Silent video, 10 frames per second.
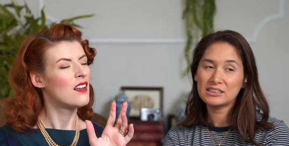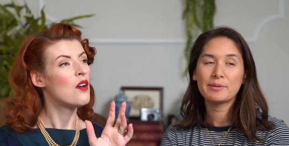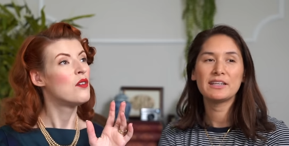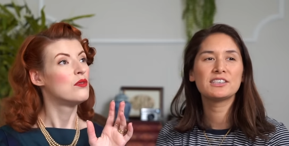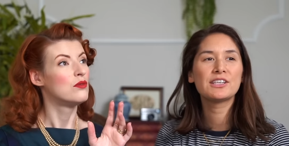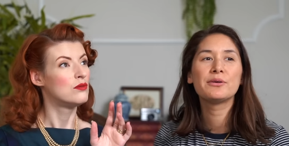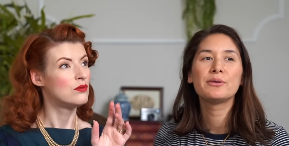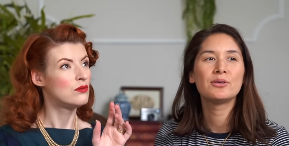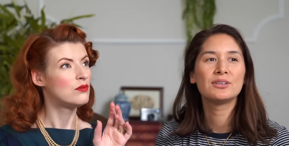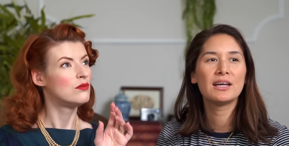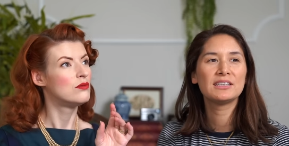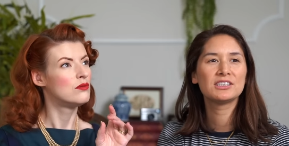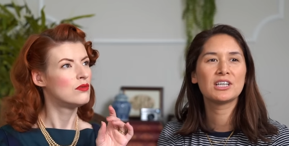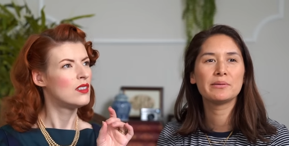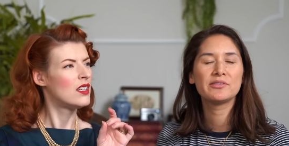Speaker 1: depends though on like the
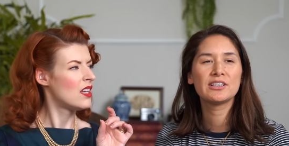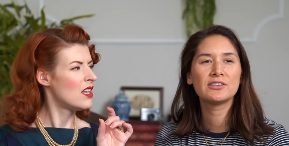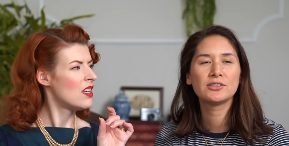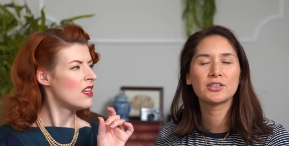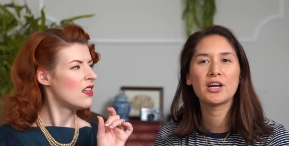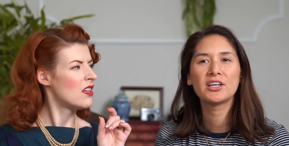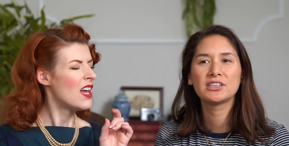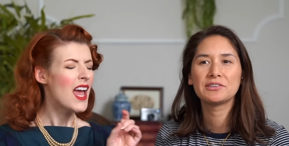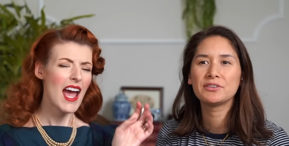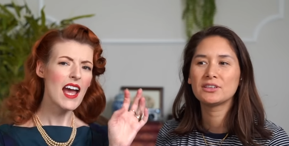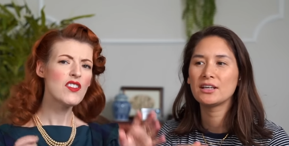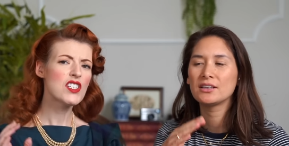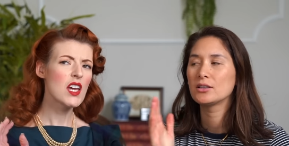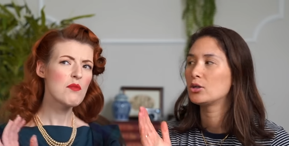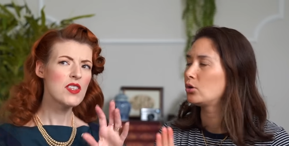time of year you're going because if you, and the
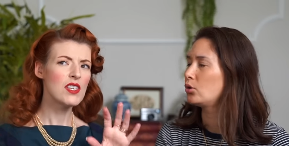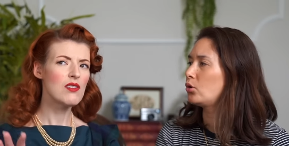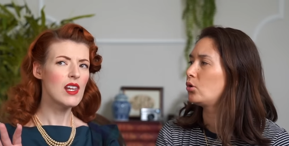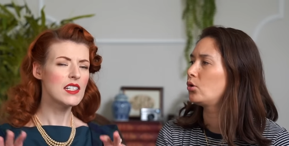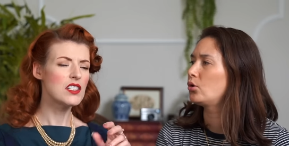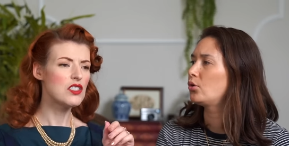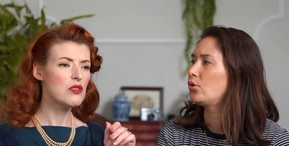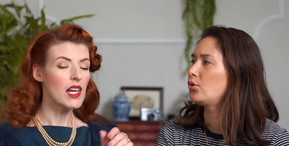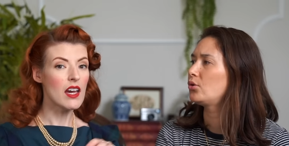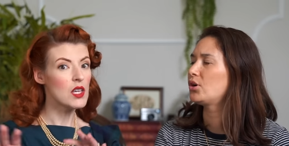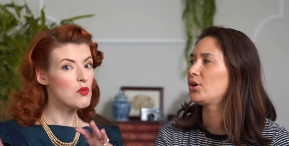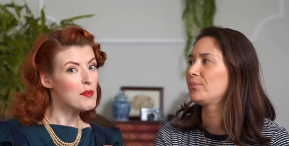
Speaker 2: type of thing you like to do. Like, are you a